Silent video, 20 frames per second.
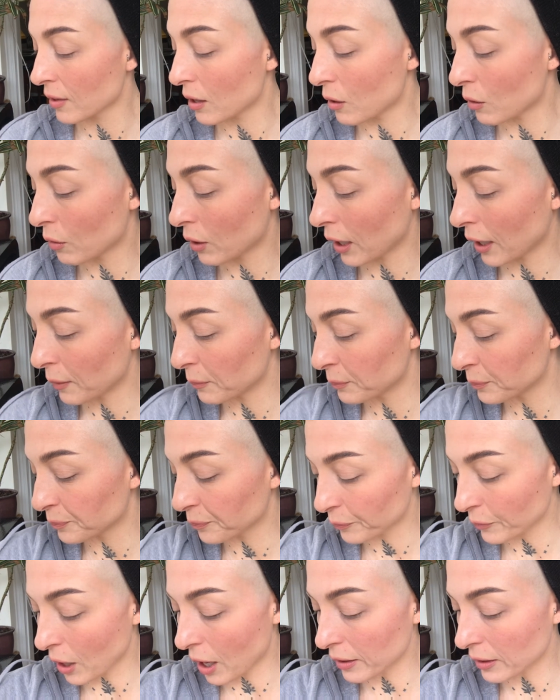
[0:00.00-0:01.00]
Okay,
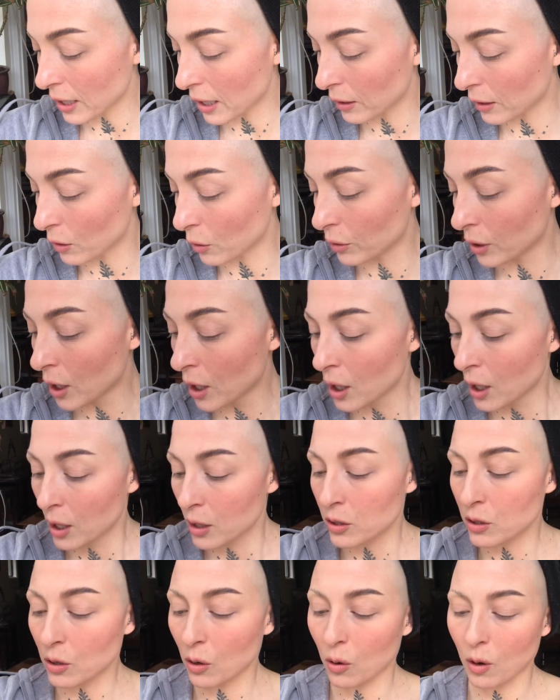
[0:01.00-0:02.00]
on that note,
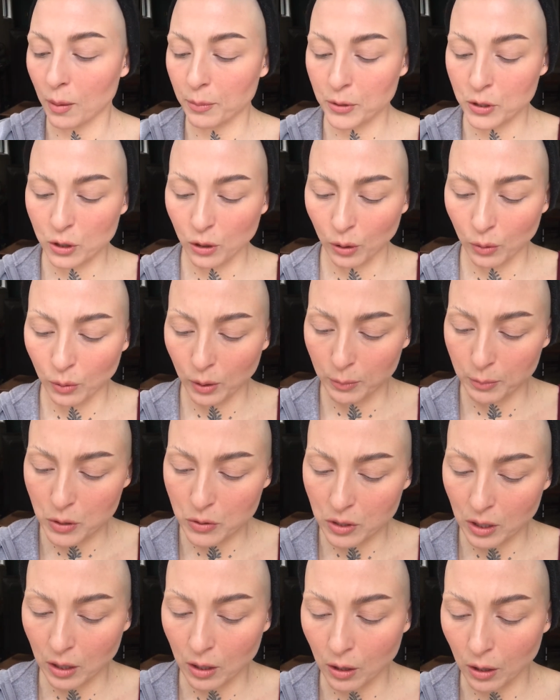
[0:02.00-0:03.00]
so I'm gonna show you what I'm
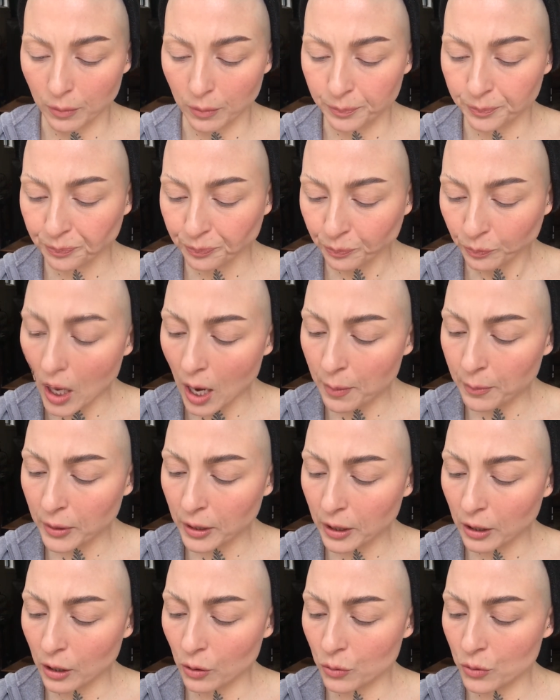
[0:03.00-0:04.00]
using here. I'm going
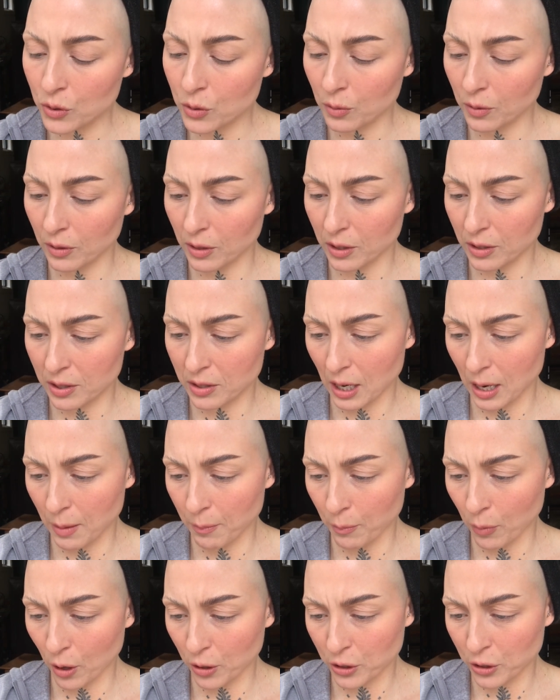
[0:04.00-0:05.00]
to use the same
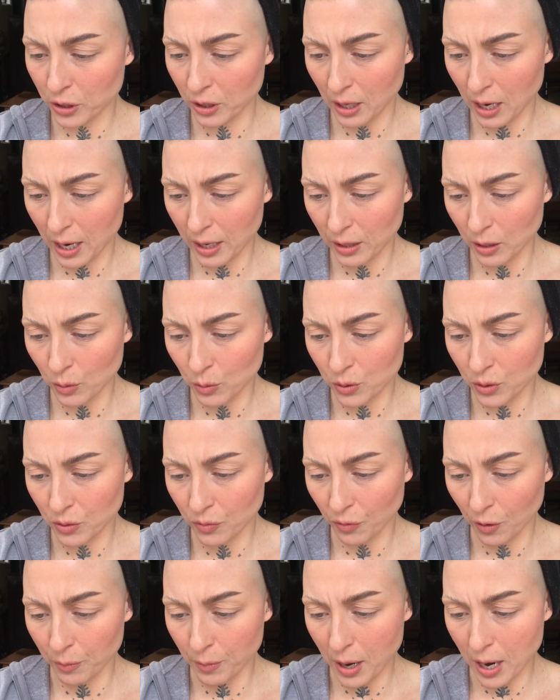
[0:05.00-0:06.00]
brush that I used
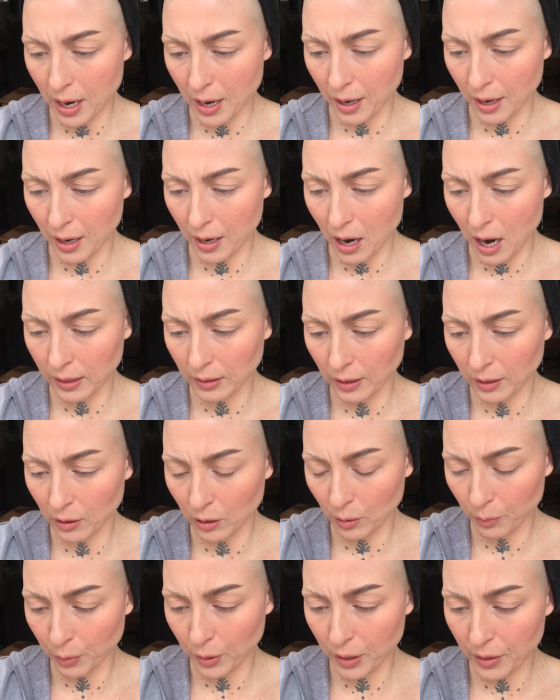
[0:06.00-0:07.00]
for my eyeliner in
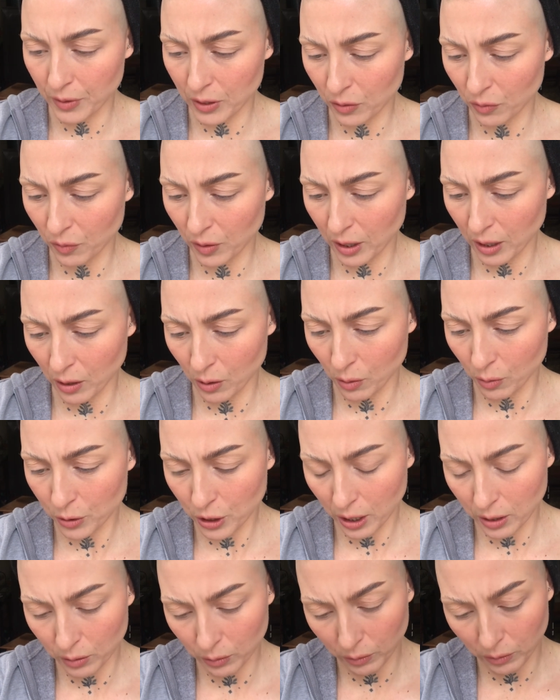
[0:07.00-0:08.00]
a previous video, which
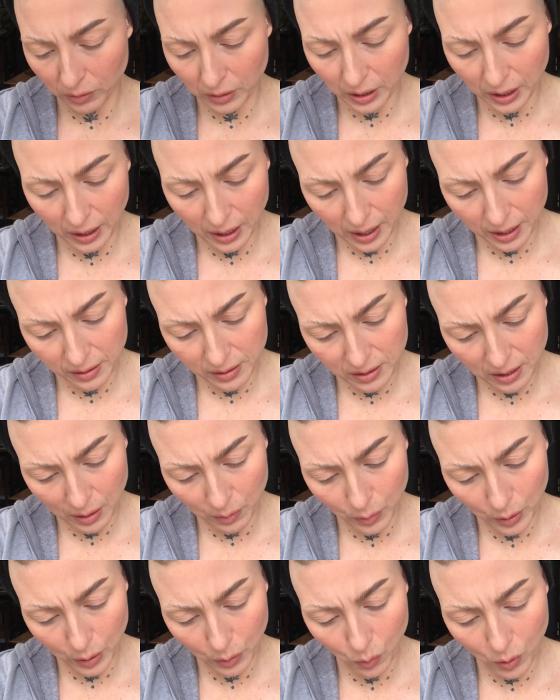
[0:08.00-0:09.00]
I don't think I said
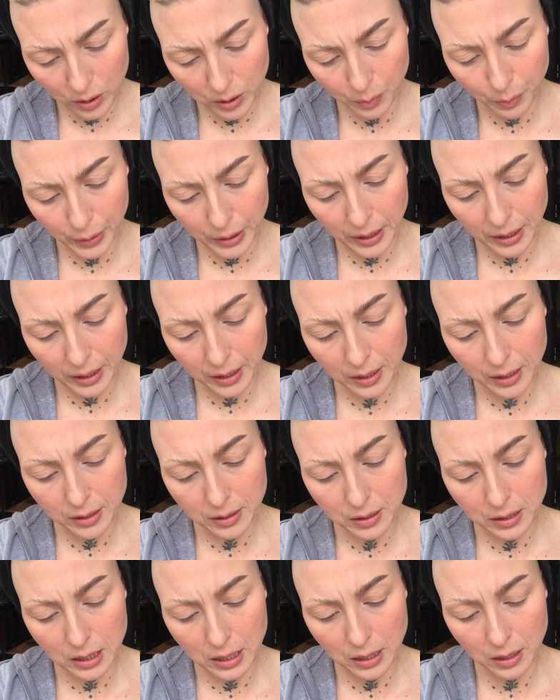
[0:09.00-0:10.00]
what it was, but it
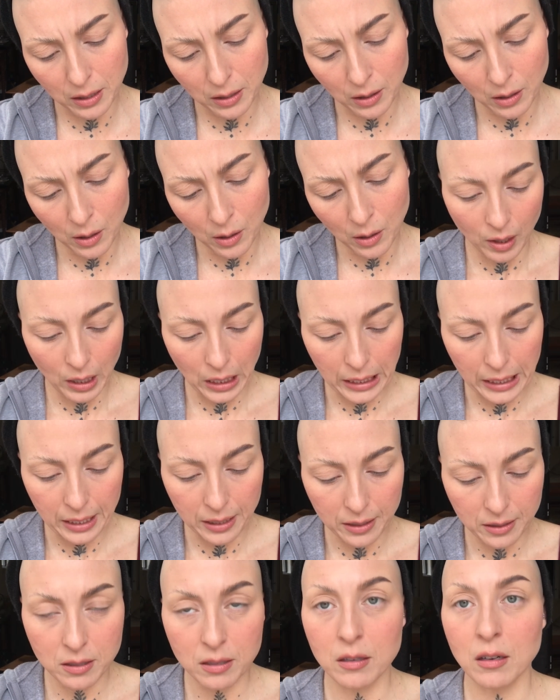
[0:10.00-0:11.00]
is the
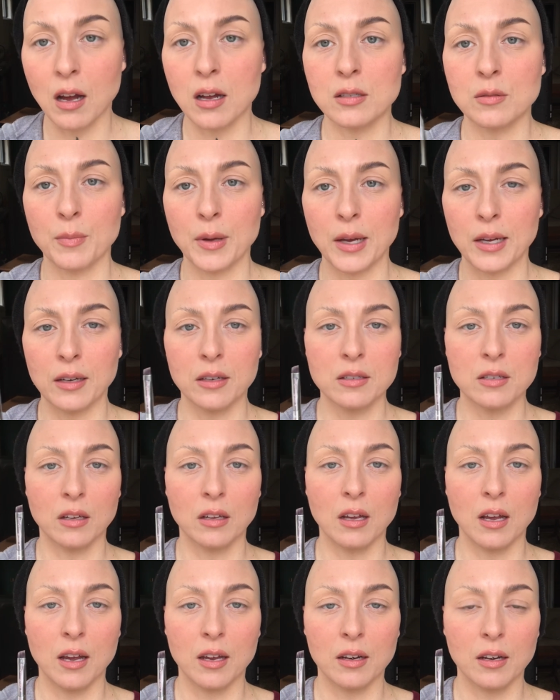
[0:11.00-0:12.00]
It Cosmetics.
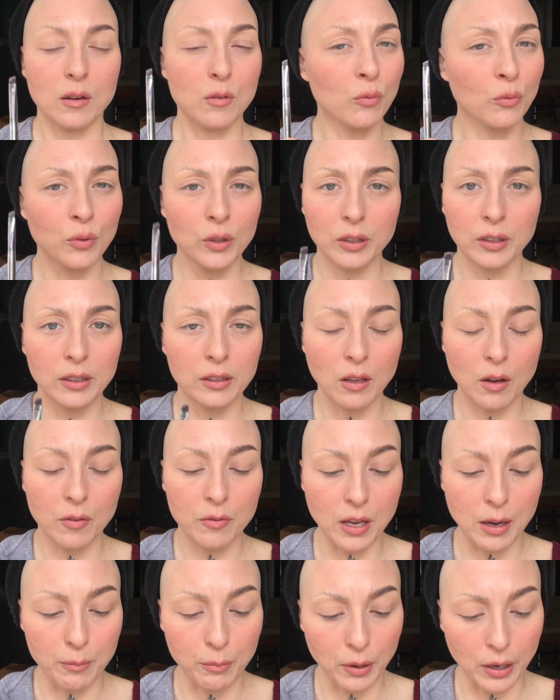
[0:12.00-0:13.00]
Again, I really love
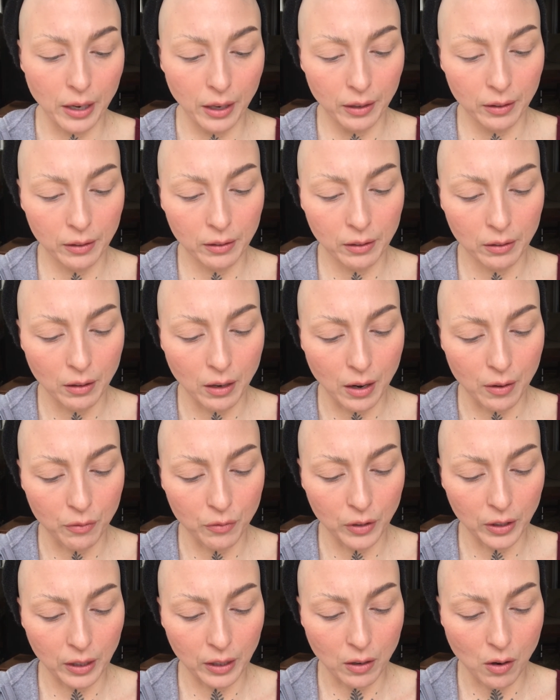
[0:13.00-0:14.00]
that brand. I
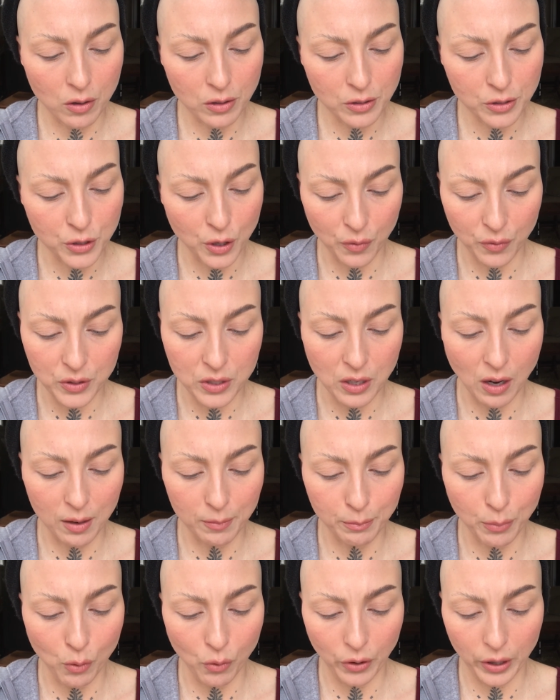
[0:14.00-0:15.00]
feel like all their stuff is
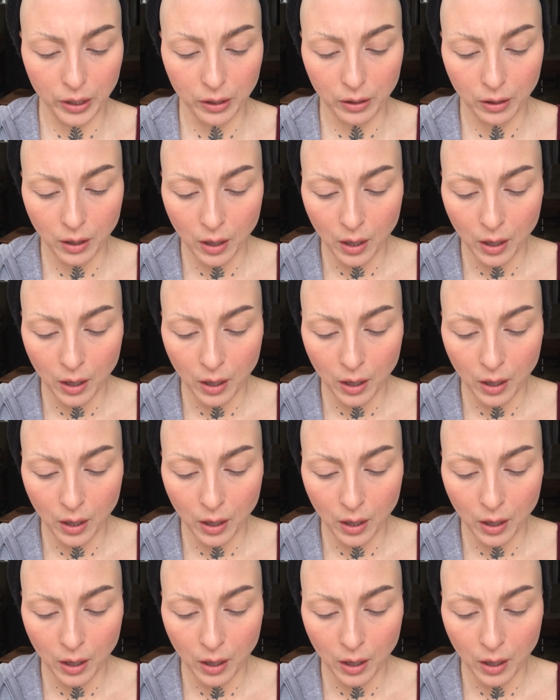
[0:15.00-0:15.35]
on point.